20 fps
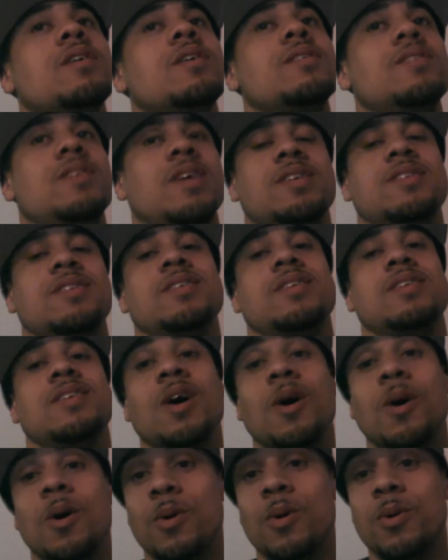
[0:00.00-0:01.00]
Yes and
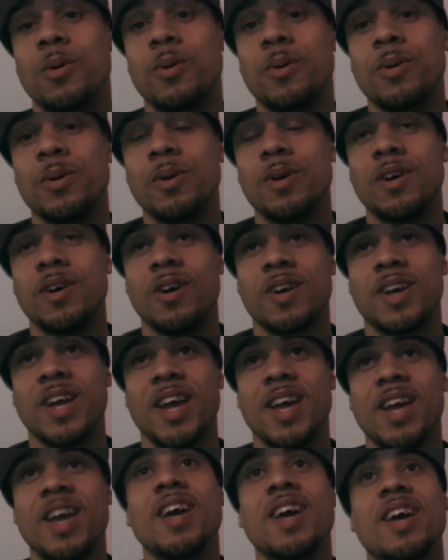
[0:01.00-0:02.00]
no.
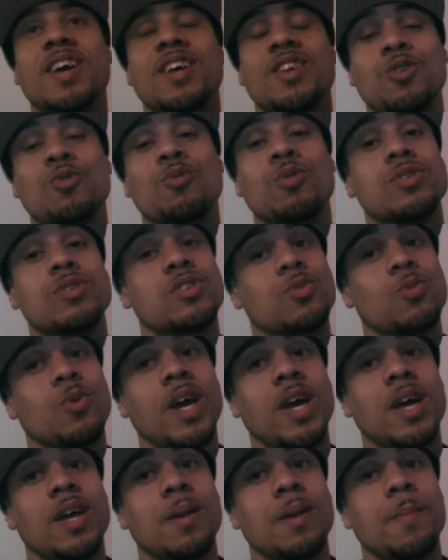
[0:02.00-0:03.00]
Okay? You will
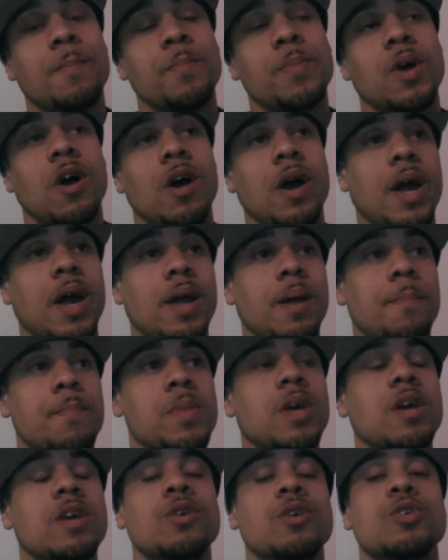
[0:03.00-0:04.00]
sweat. All right?
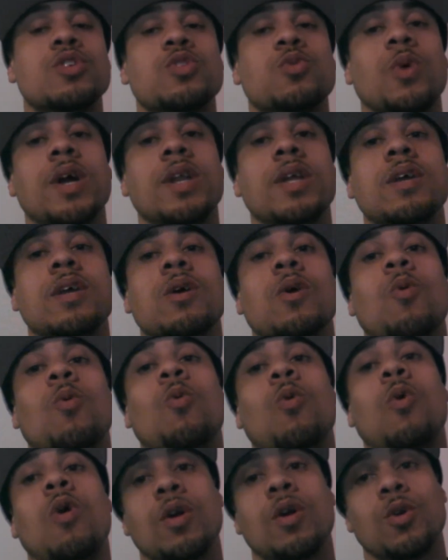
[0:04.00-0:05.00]
You're
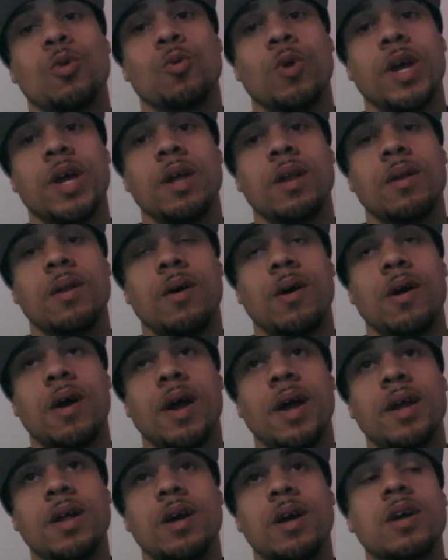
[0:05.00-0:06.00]
sweating water weight. All
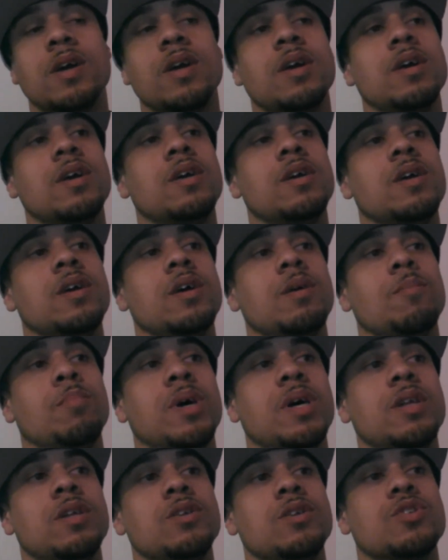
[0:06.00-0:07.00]
right?
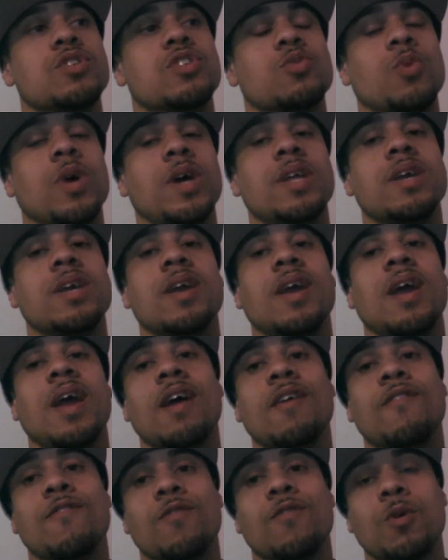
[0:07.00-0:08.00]
But you're sweating
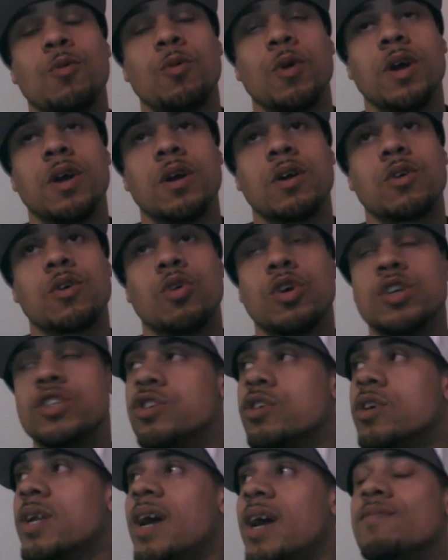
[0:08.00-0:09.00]
everywhere. Of
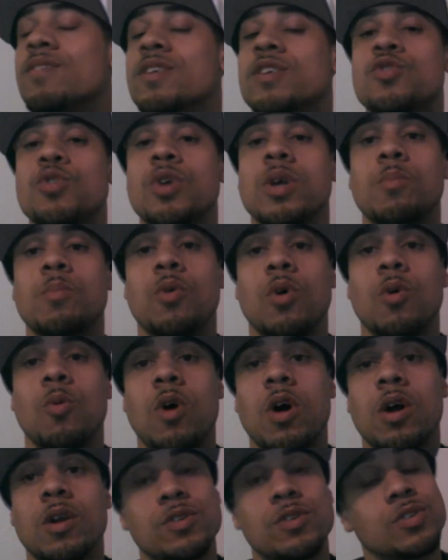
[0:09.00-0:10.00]
course, you're going to have to drink more
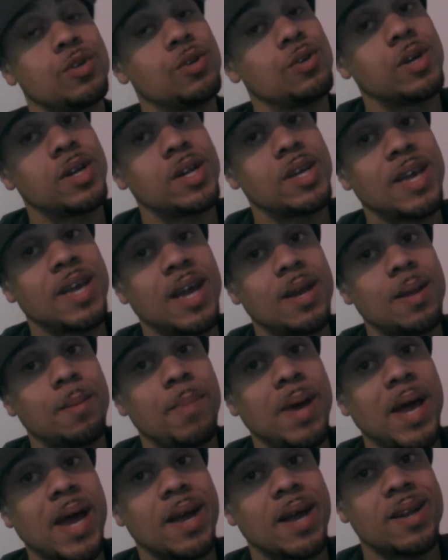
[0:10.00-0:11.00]
water, so you're going to gain
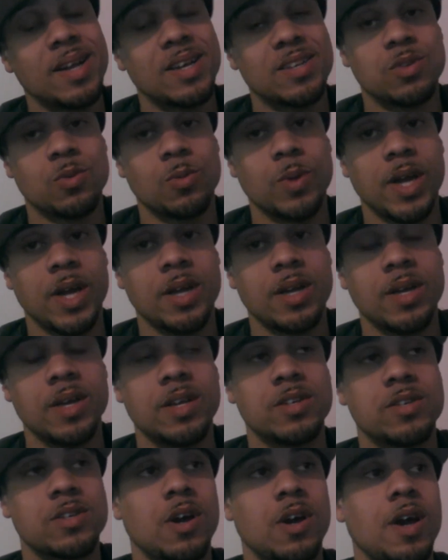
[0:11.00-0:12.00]
it back. That's the way it
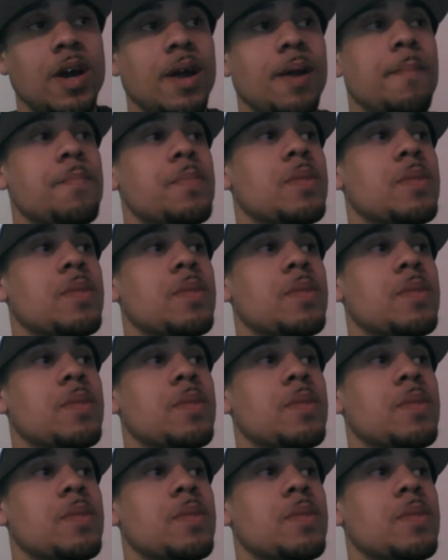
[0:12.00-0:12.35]
is. All right?